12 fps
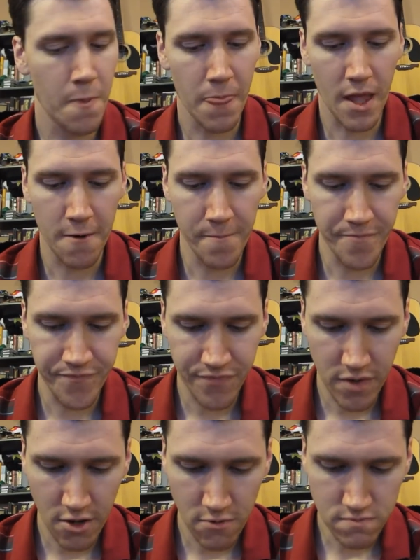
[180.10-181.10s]
I think.
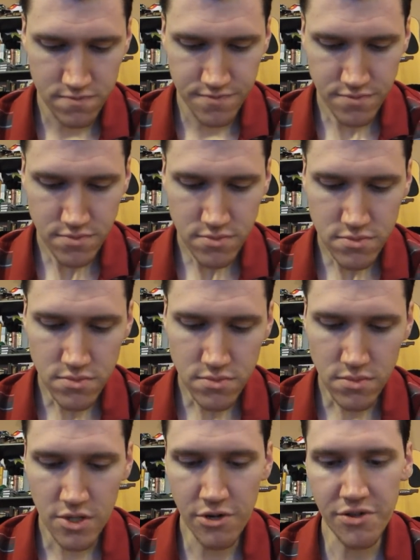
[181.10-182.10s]

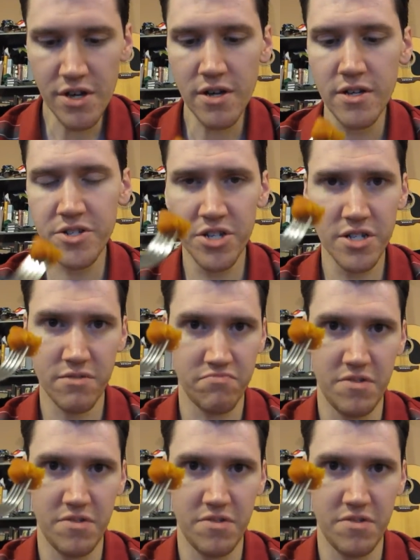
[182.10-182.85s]
You think? It's just,